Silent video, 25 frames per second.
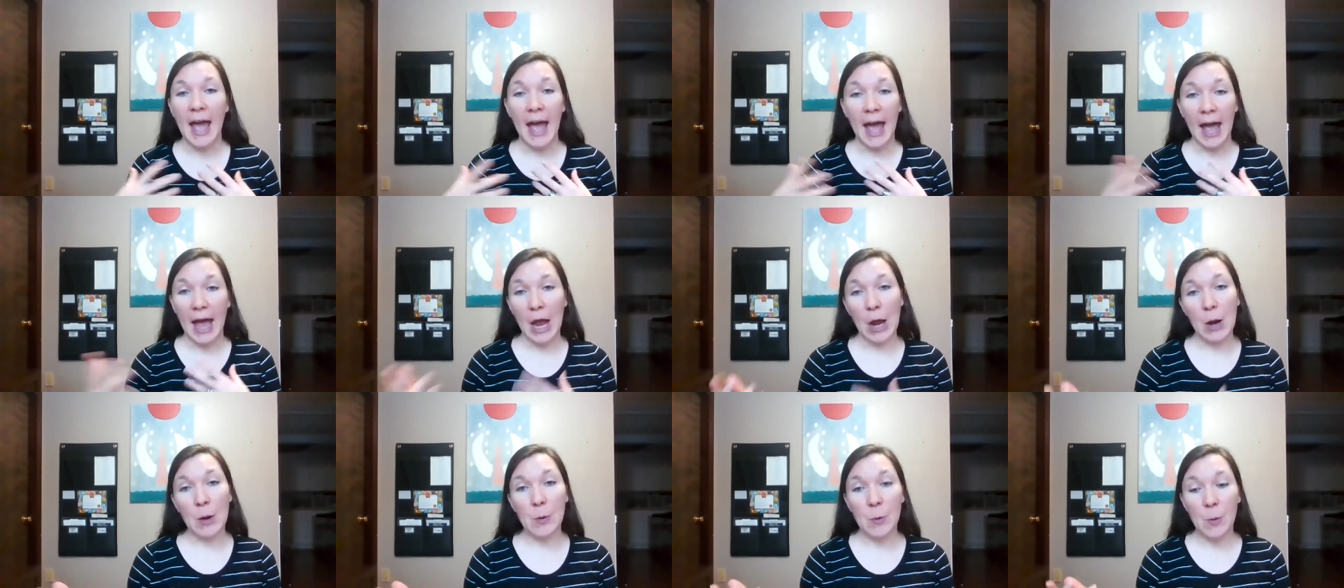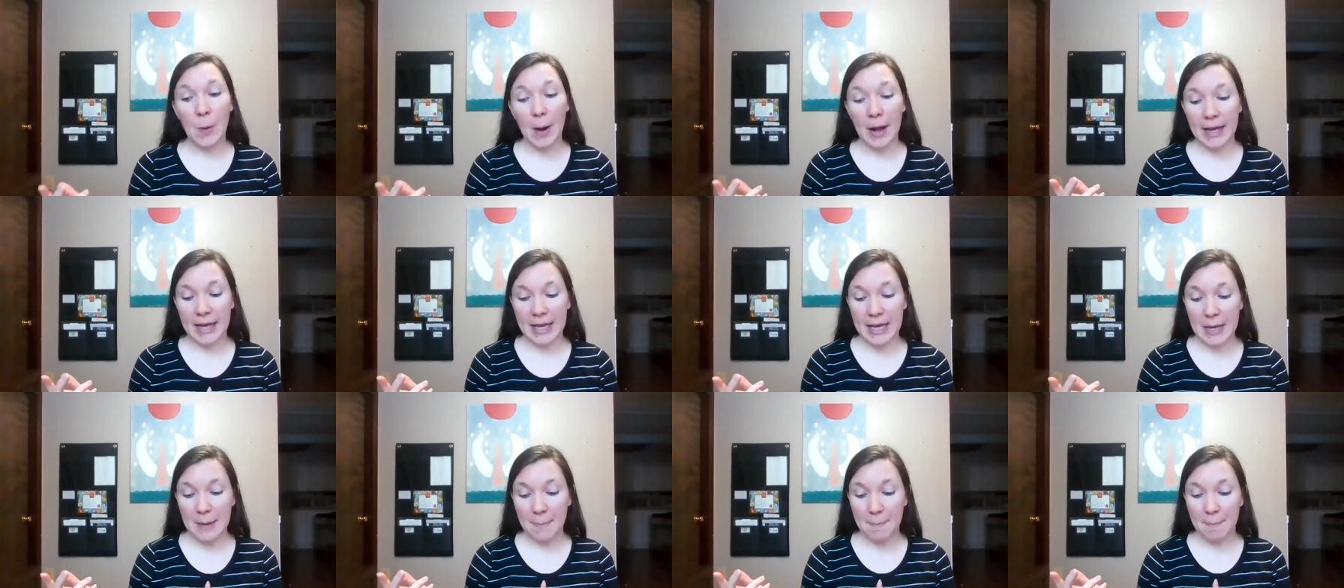how do I
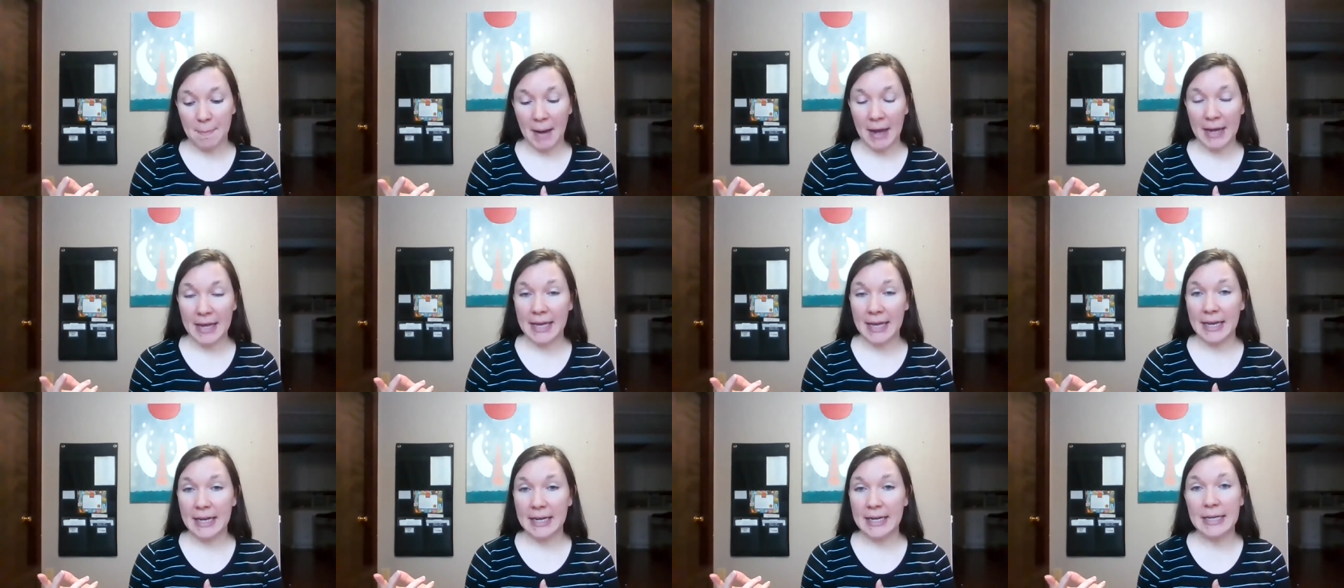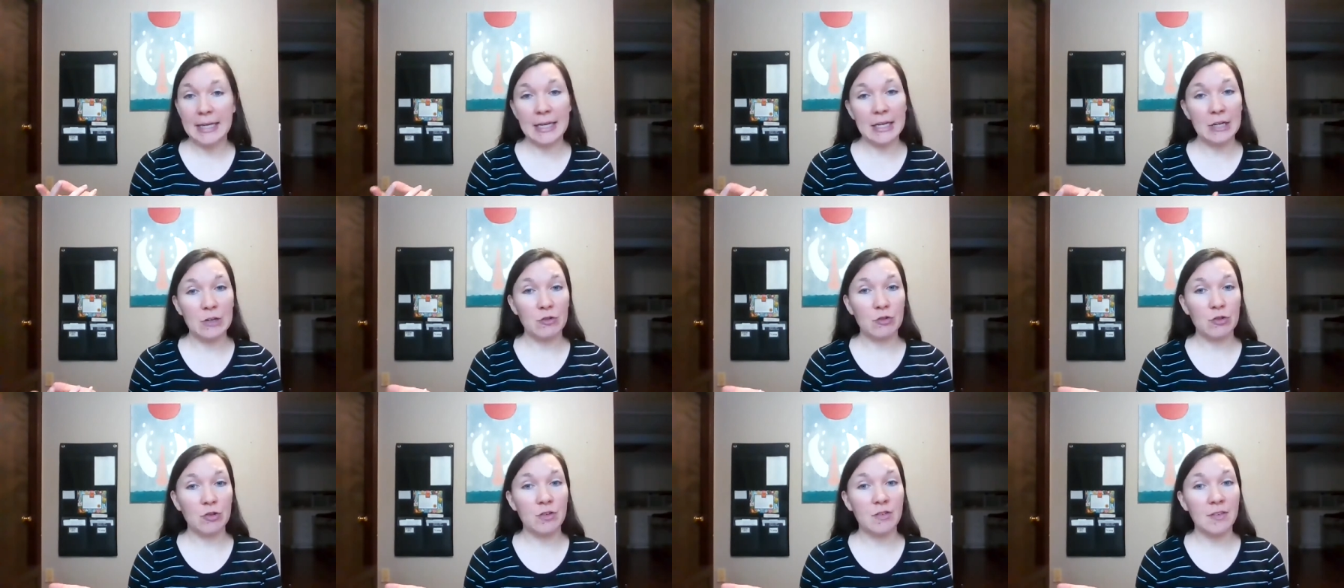keep my kid
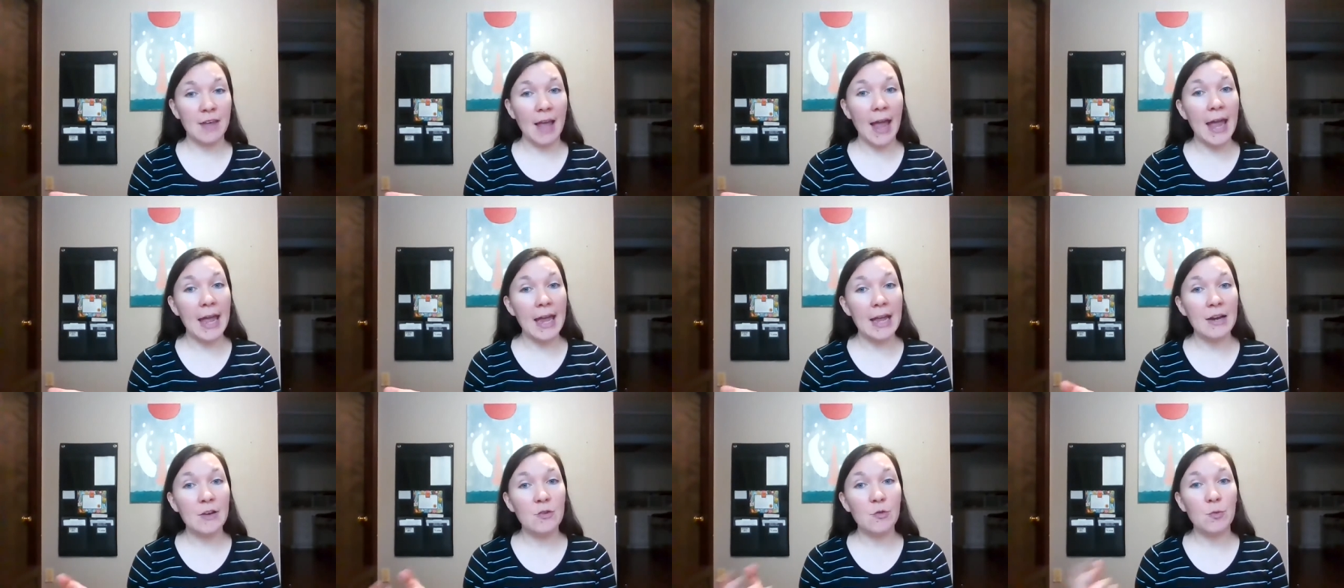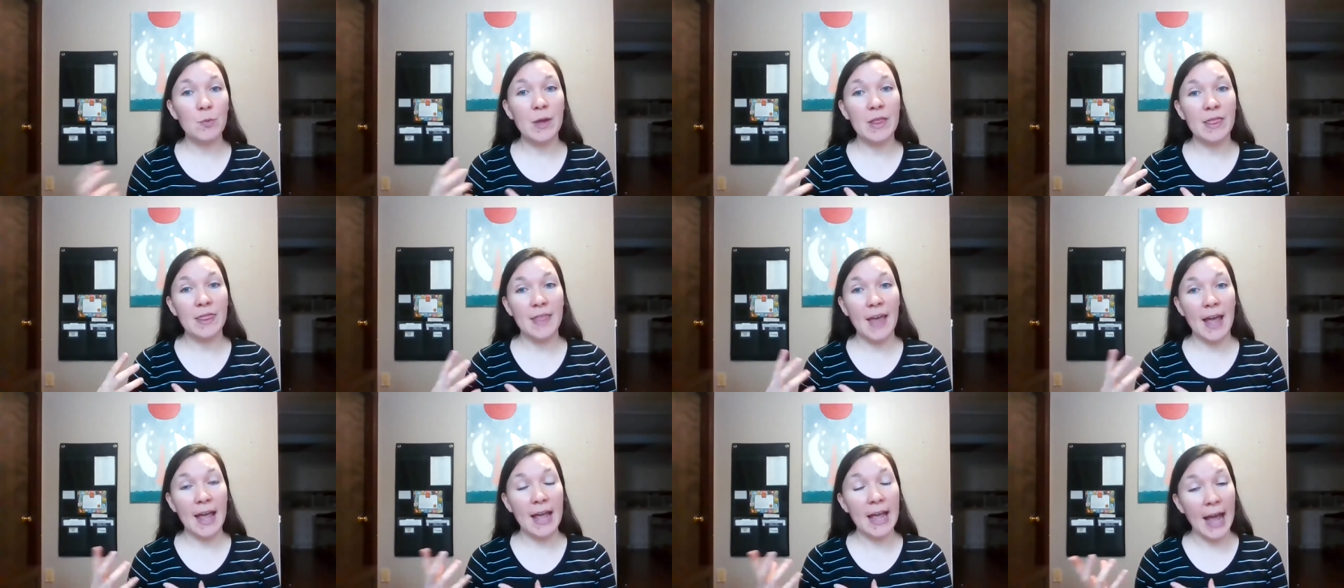entertained
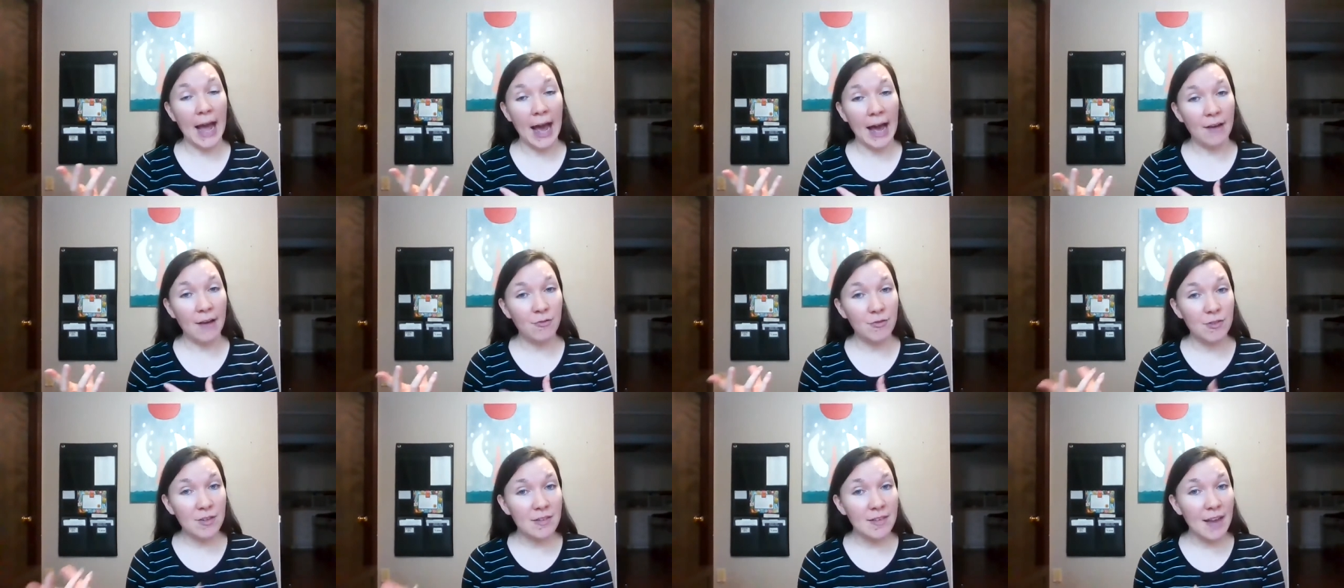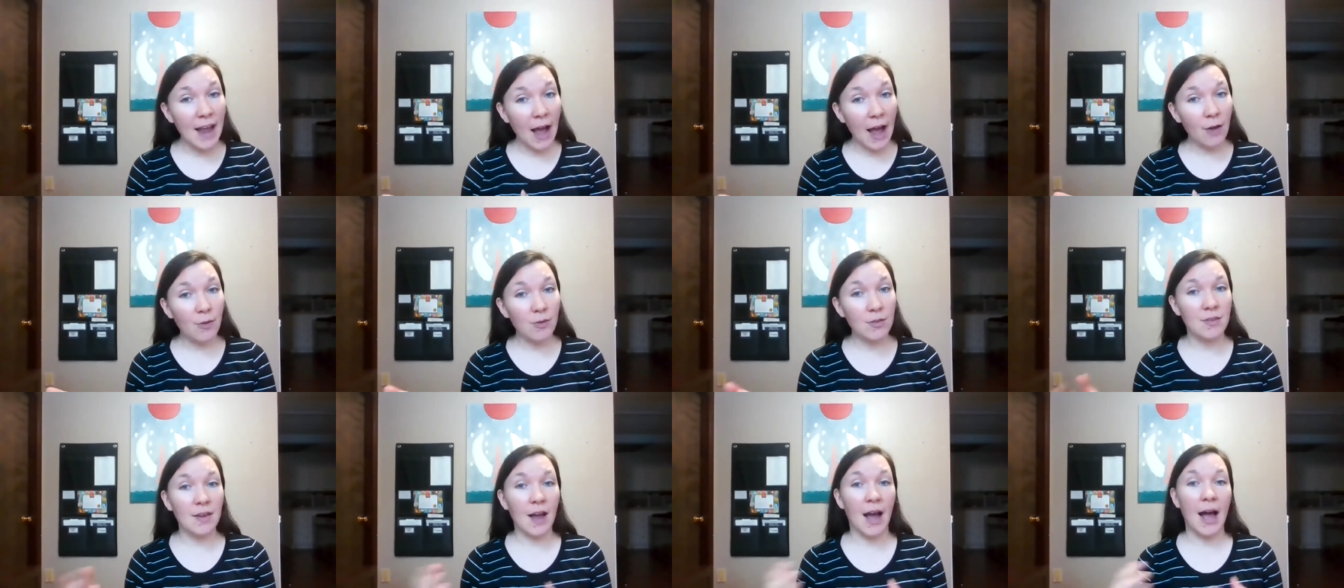when they have
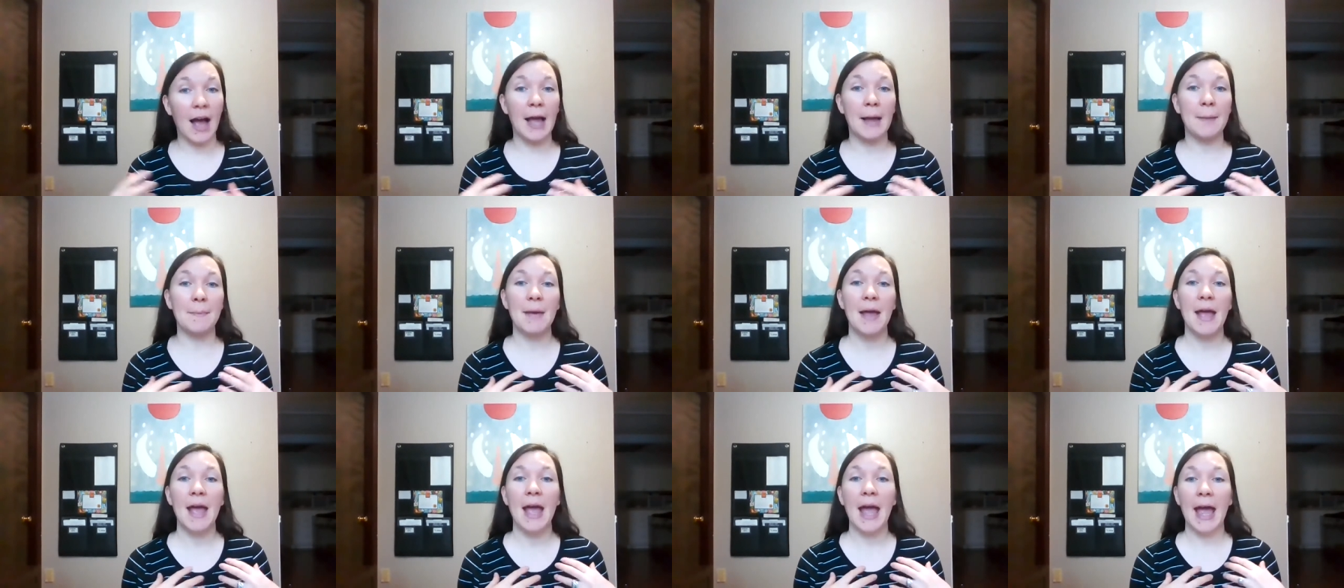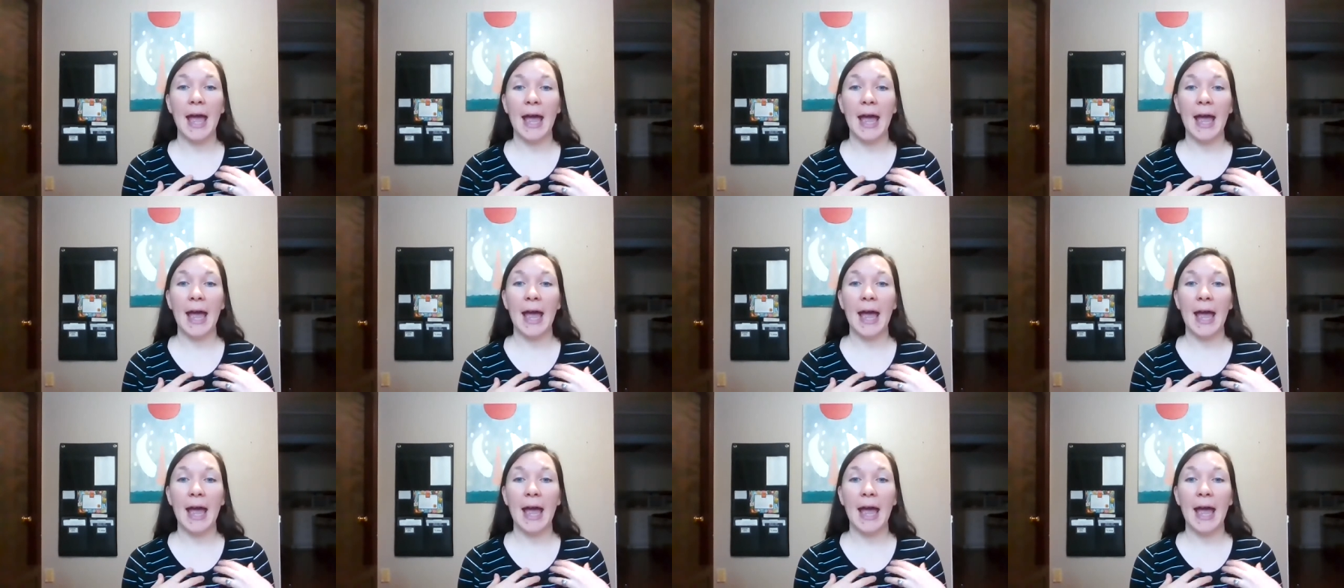downtime